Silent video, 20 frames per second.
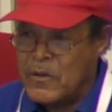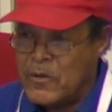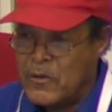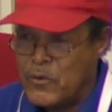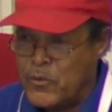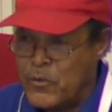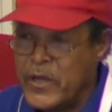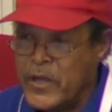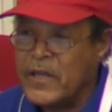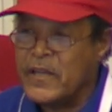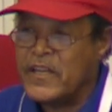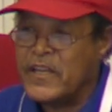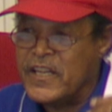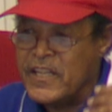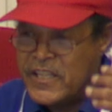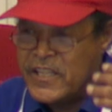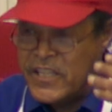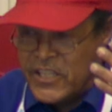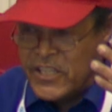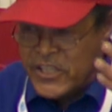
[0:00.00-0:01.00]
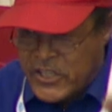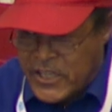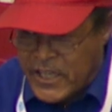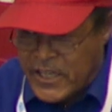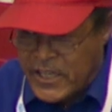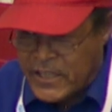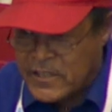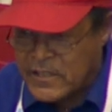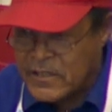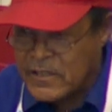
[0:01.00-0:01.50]
we
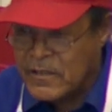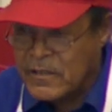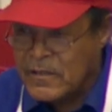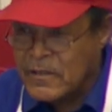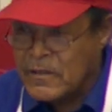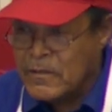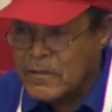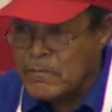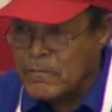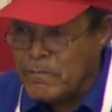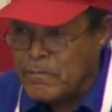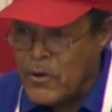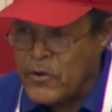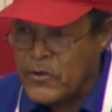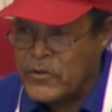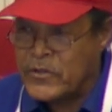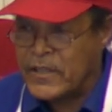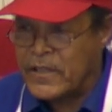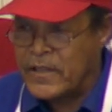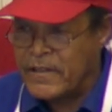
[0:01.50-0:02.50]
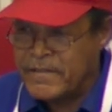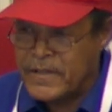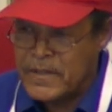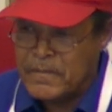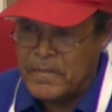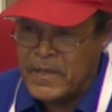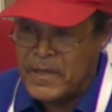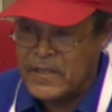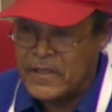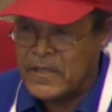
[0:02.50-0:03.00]
initiate both the
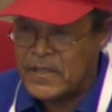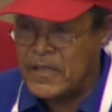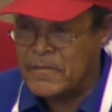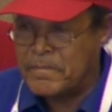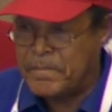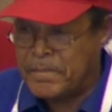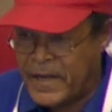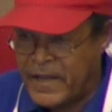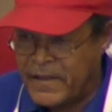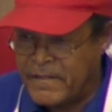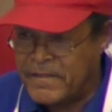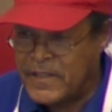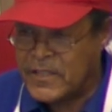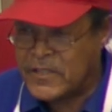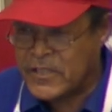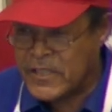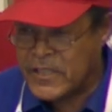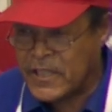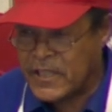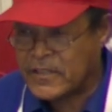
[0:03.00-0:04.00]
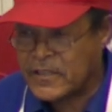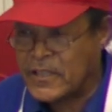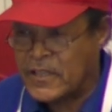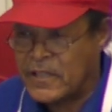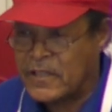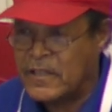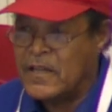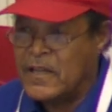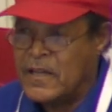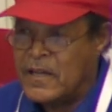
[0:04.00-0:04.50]
government and private
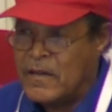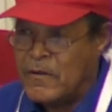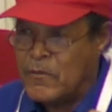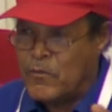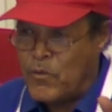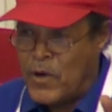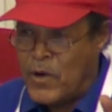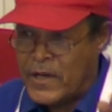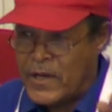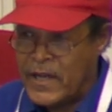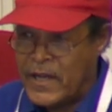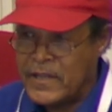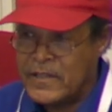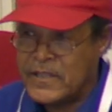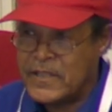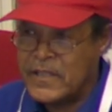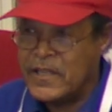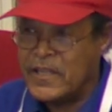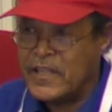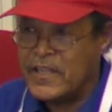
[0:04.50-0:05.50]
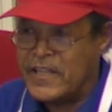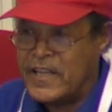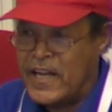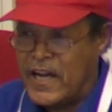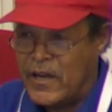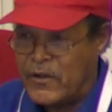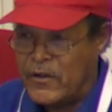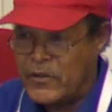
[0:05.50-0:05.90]
sector. What I see here now